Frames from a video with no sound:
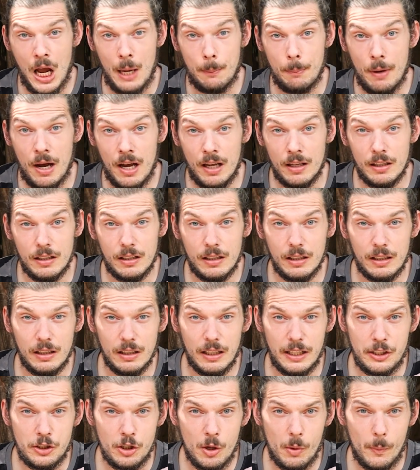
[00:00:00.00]
But
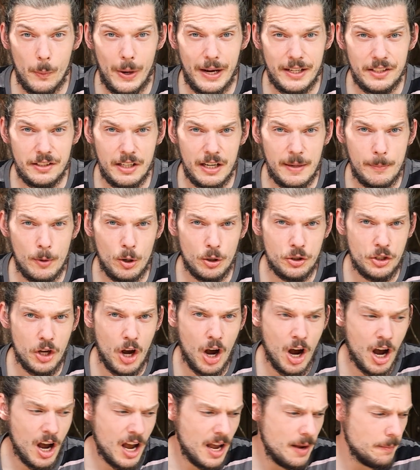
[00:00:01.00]
let's not waste any more
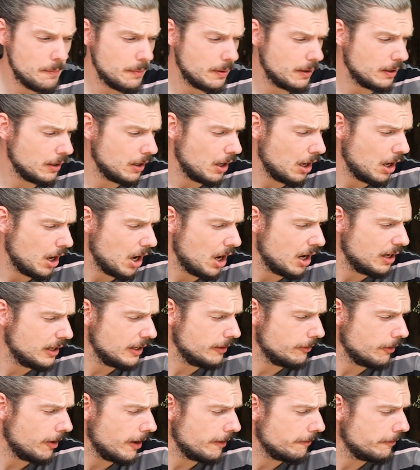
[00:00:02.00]
time.
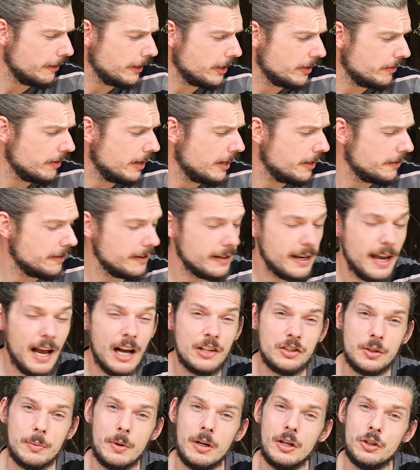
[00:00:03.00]
If I think of anything
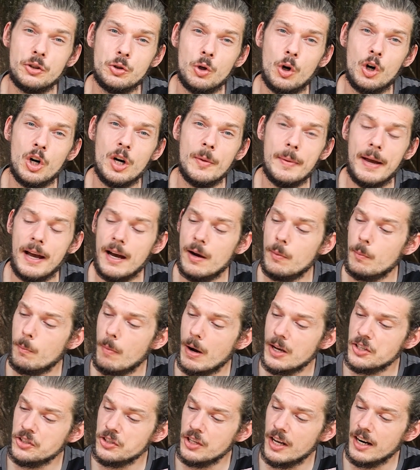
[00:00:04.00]
else I'm going to talk about,
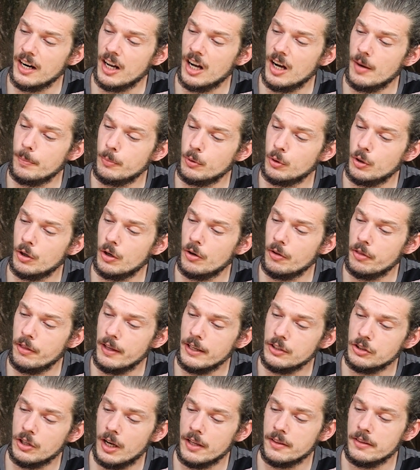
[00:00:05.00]
my setup or
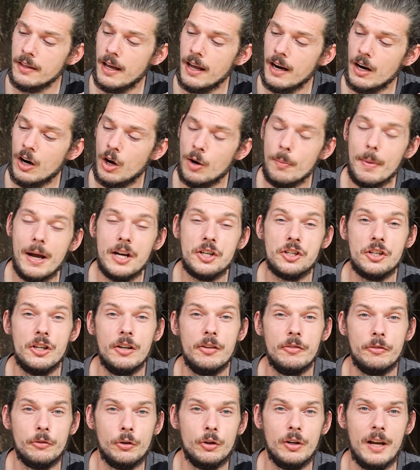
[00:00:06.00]
things like that, I'll mention
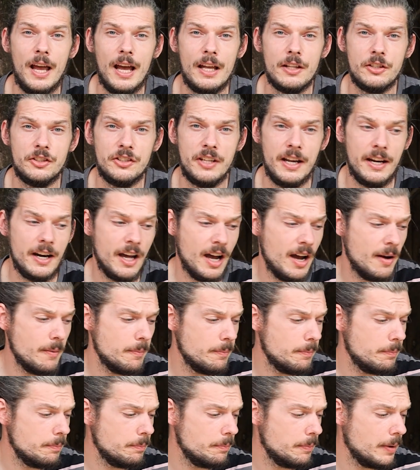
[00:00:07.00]
it throughout the
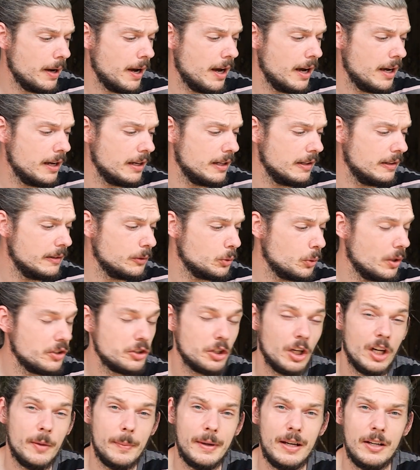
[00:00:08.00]
setup. But this
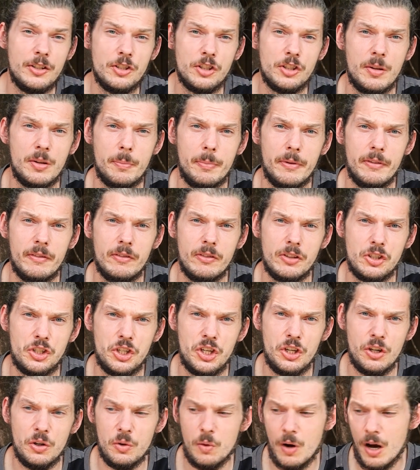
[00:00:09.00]
one's going to be a bit of a
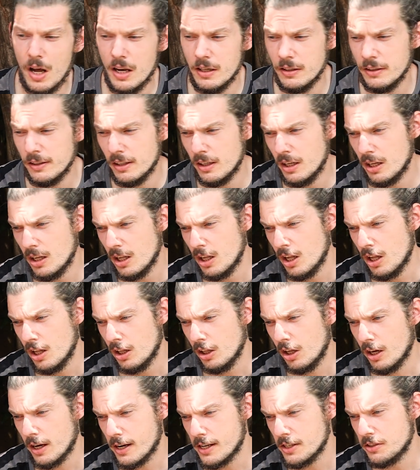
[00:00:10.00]
chill one.
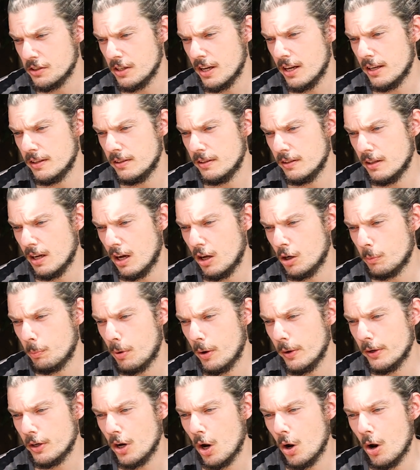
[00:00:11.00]
Like I said, I'll
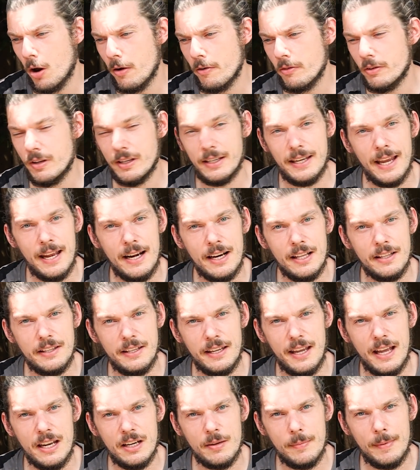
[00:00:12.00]
probably go over again at
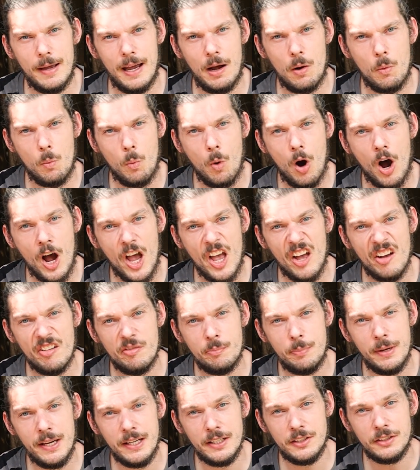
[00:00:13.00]
the end about why
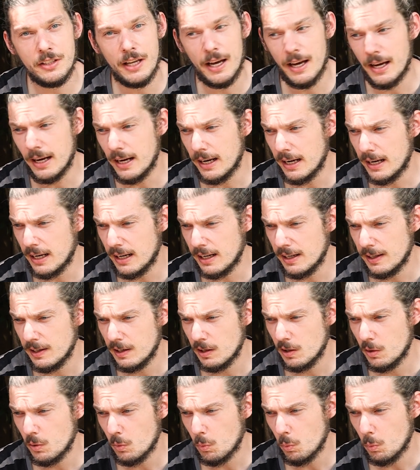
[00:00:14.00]
I've picked
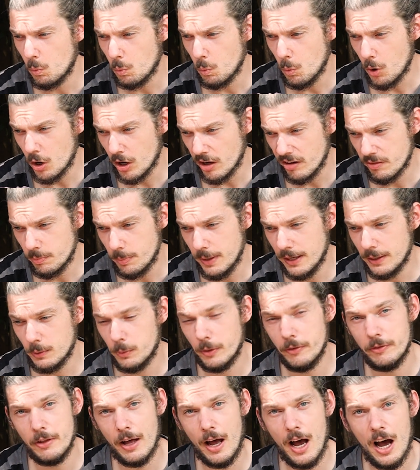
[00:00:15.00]
what I've picked
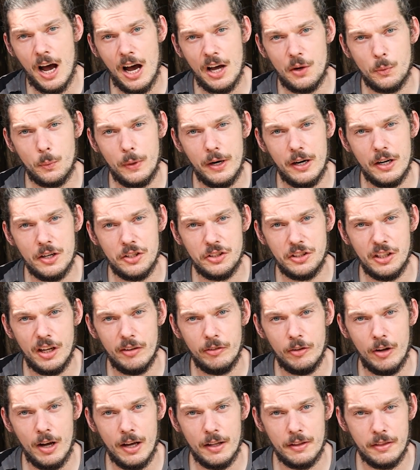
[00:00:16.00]
with the hardware and
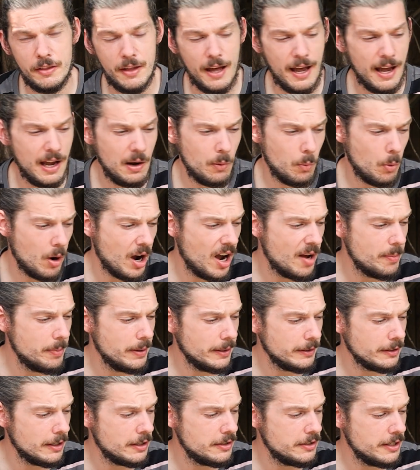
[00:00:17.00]
stuff like that, why I
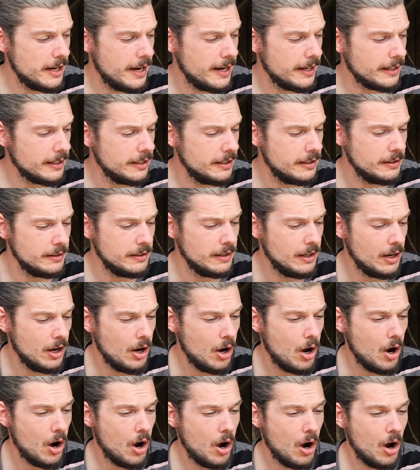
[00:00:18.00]
picked the deck, and
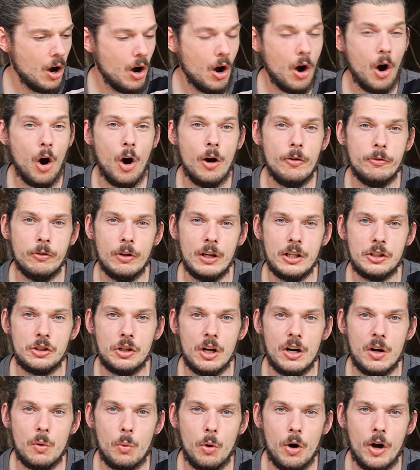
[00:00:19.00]
hopefully it's
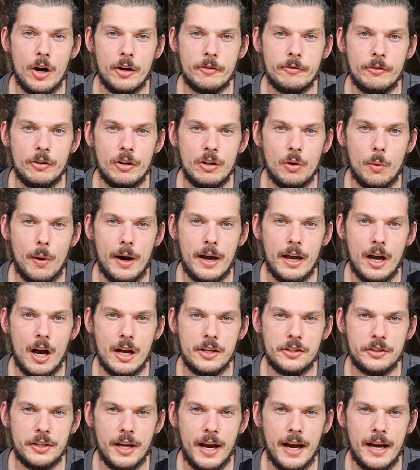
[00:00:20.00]
going to work for the way
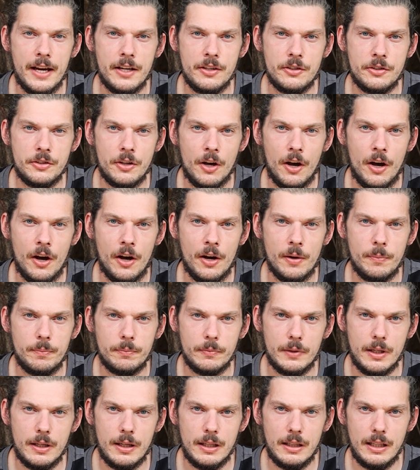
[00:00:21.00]
I skate. So
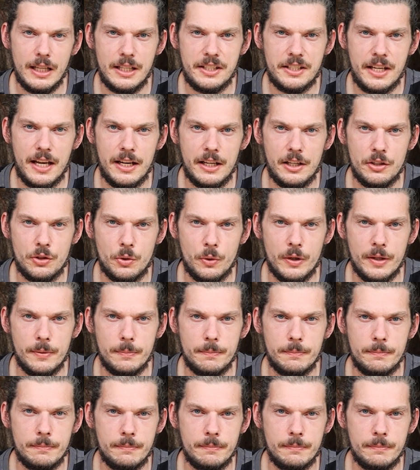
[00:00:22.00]
let's get into it.